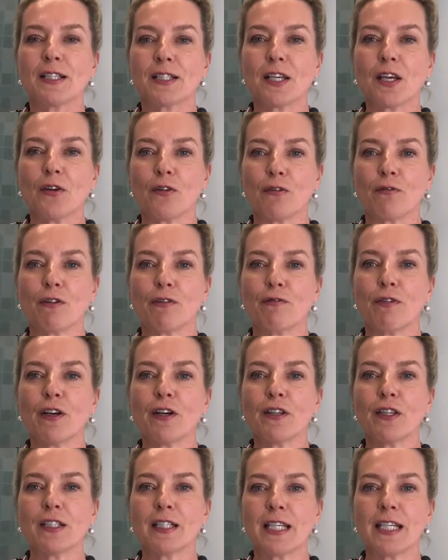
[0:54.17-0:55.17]
So for
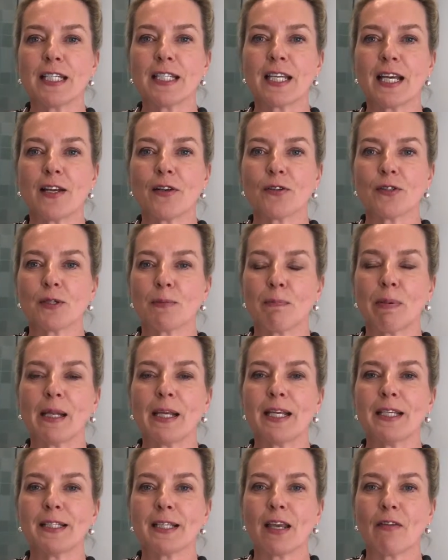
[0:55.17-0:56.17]
further details,
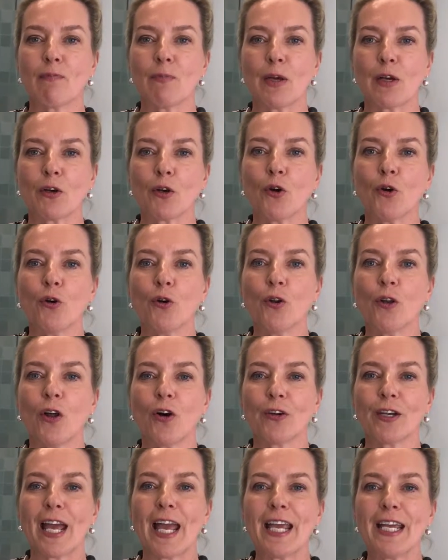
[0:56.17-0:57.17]
please give me a call
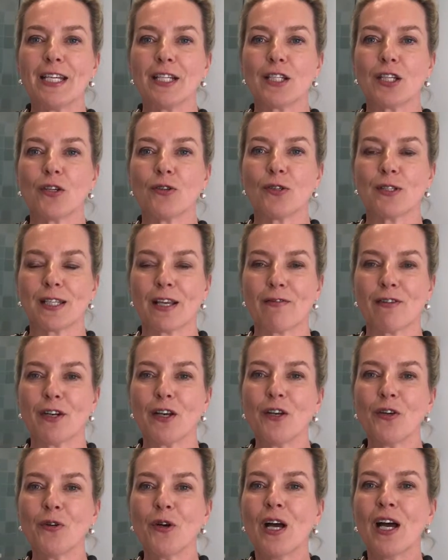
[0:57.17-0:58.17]
on
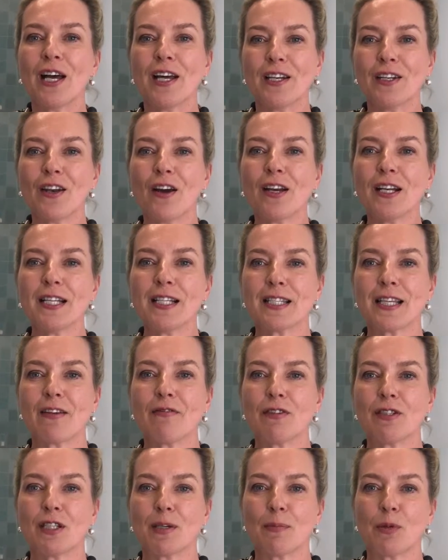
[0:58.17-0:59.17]
8270
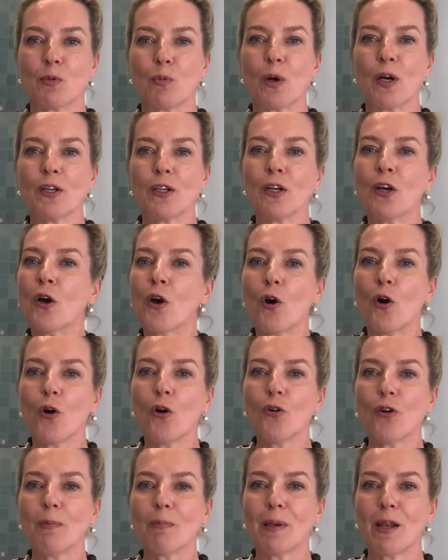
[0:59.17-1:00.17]
9711
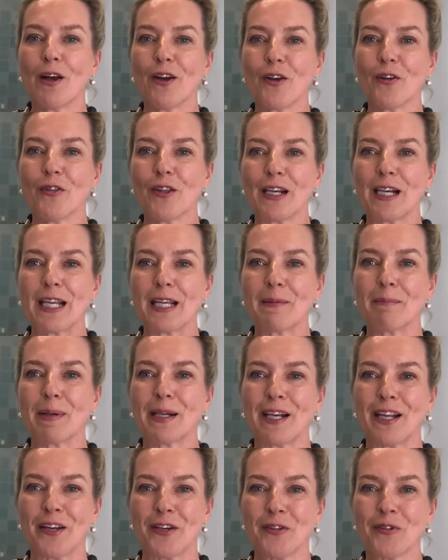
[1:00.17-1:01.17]
or apply on the link
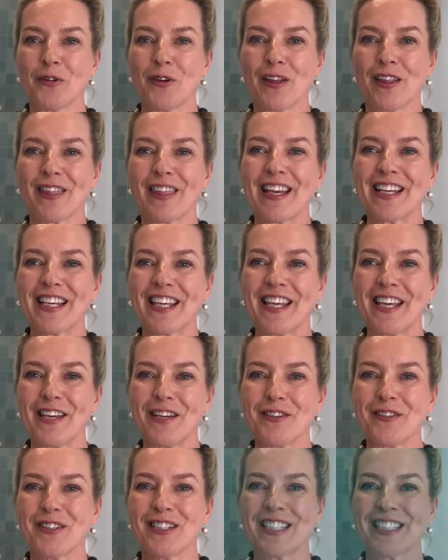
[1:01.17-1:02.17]
below. Thank
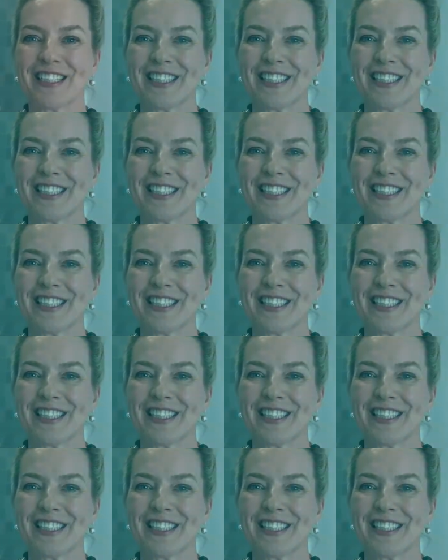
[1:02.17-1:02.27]
you.